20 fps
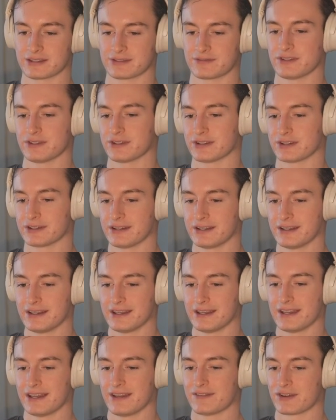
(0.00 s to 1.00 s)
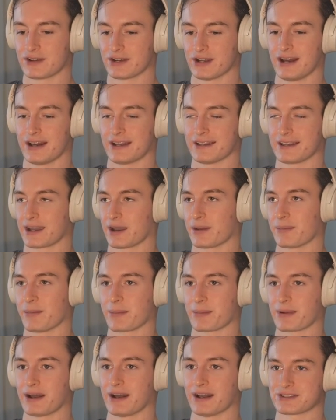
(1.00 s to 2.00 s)
If you if you're not like I
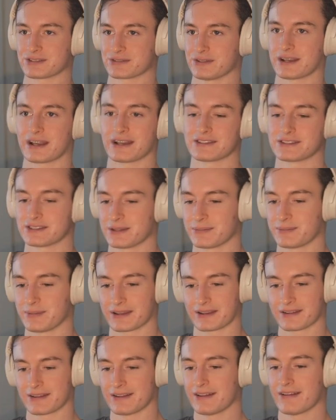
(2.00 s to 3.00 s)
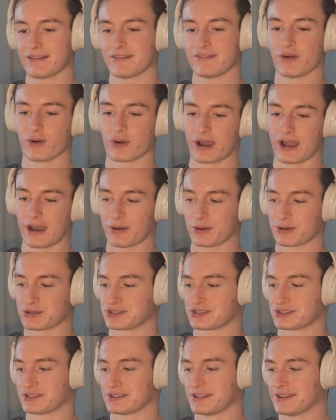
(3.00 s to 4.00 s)
remember in high school, like I'd sleep like four
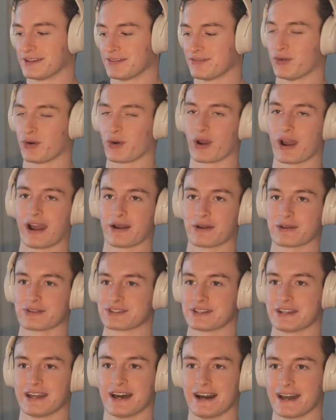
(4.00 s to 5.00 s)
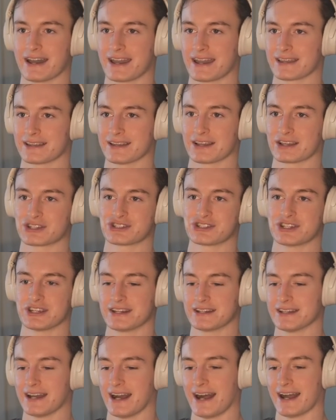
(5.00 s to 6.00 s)
hours, four hours a night, like
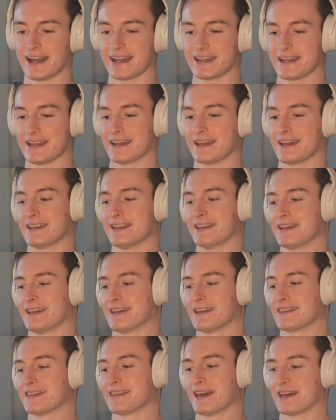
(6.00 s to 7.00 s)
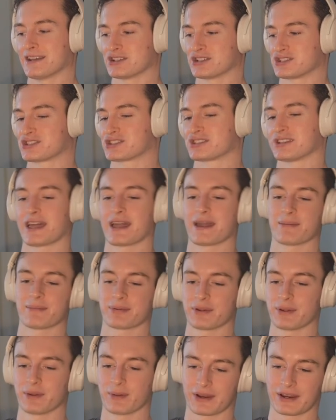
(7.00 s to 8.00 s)
shitty diet then just slam
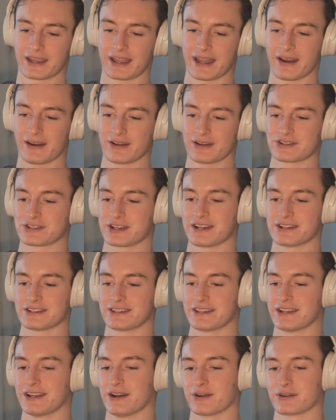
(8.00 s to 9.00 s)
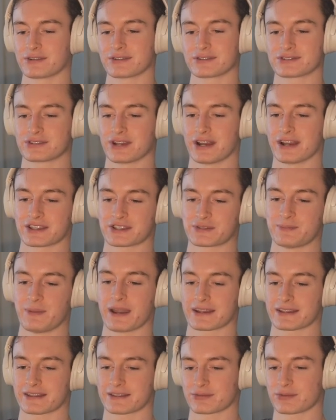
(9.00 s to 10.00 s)
pre-workout and try to you know try to
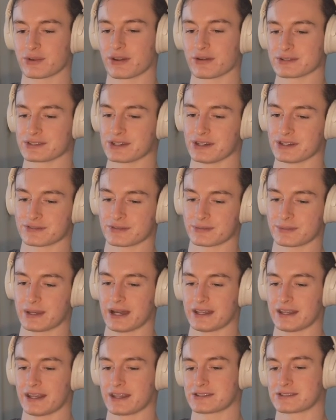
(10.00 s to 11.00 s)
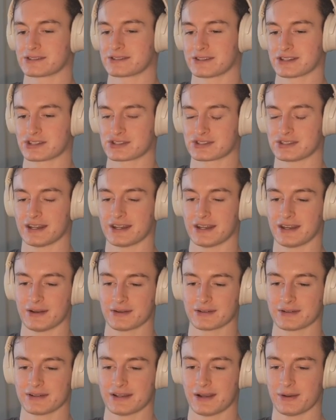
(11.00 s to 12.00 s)
expect great results from that and that's that's just not how
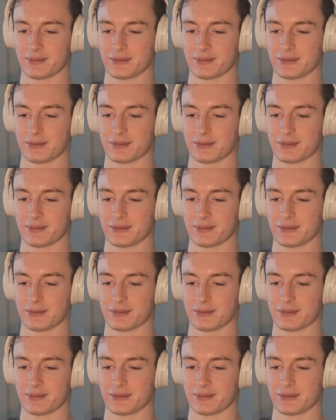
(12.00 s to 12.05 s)
how it